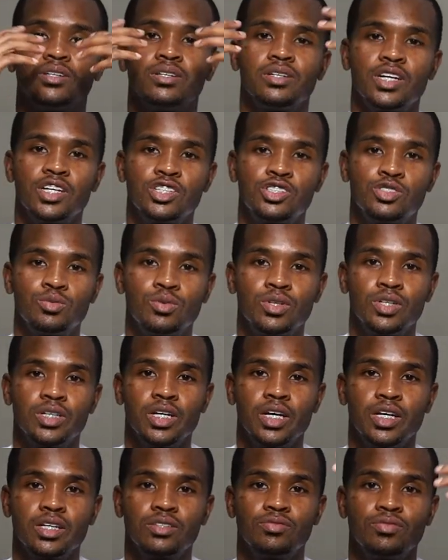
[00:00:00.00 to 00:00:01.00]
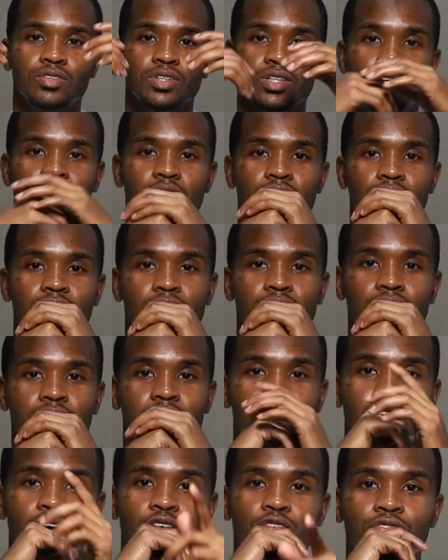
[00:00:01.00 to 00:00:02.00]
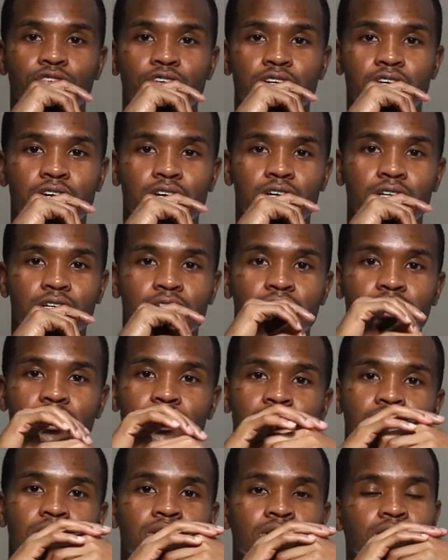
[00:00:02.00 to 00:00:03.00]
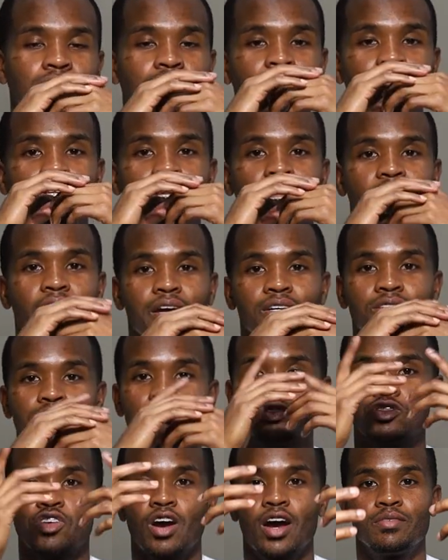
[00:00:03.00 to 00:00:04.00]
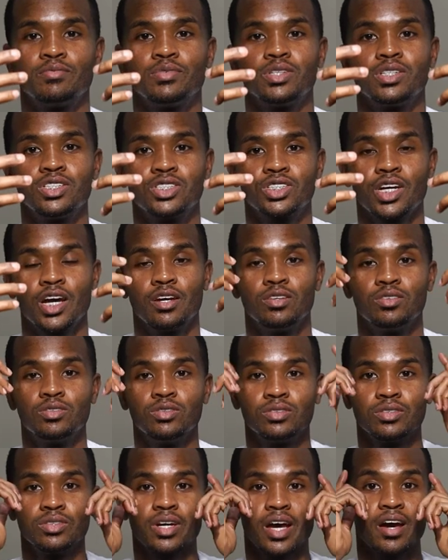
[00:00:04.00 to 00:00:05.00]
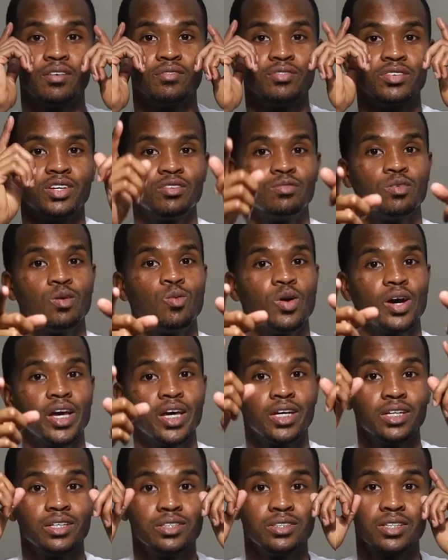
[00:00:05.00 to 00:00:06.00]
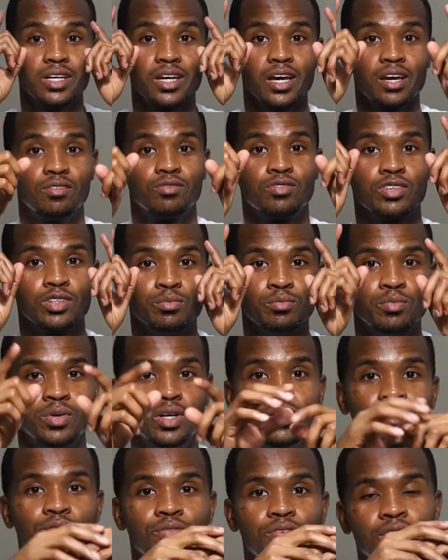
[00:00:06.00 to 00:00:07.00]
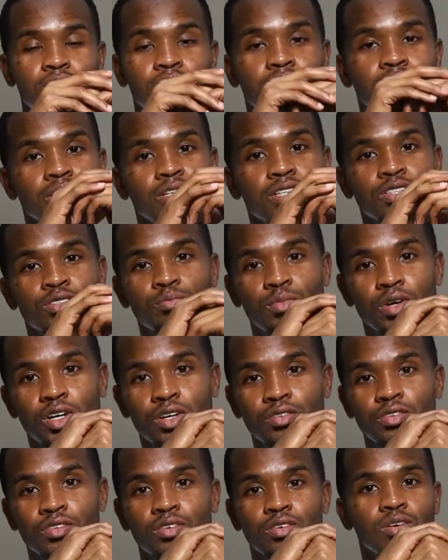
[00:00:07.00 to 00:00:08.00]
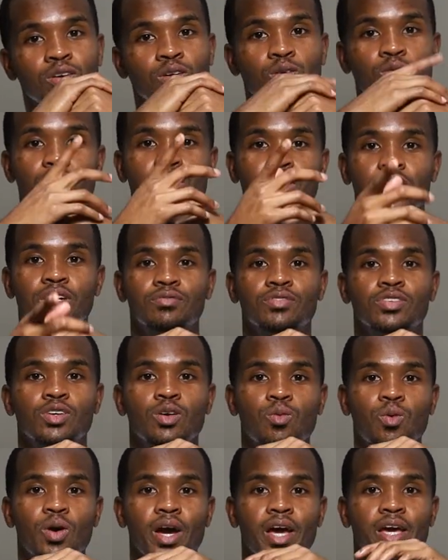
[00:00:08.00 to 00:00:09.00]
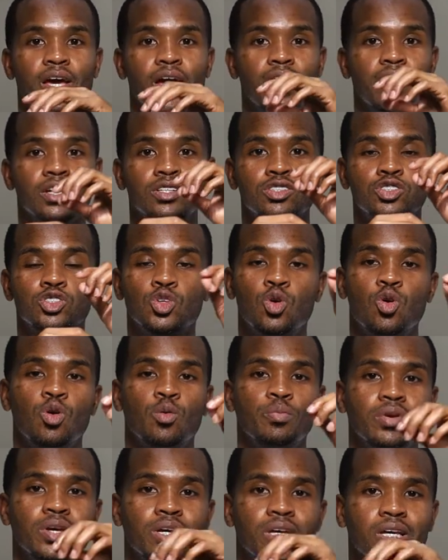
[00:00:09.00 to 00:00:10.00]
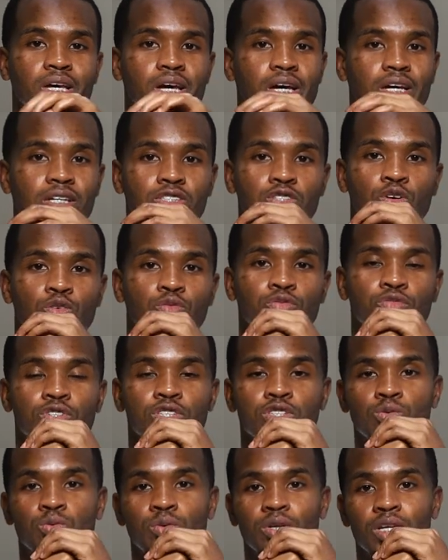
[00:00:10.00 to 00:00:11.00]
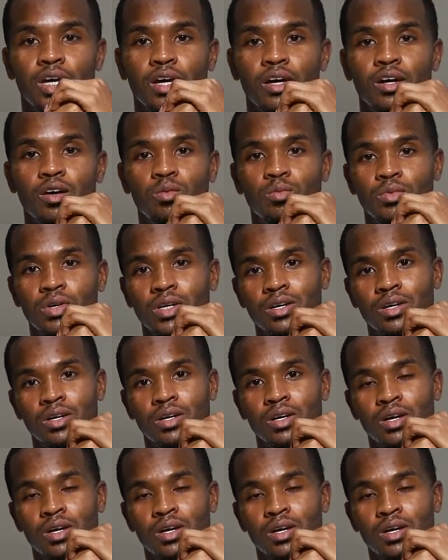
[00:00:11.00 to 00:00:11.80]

Catch you on the next video. And don't forget, like, subscribe to the channel. Have giveaways every month. This month, we're giving away a Scorpion EXO 320 helmet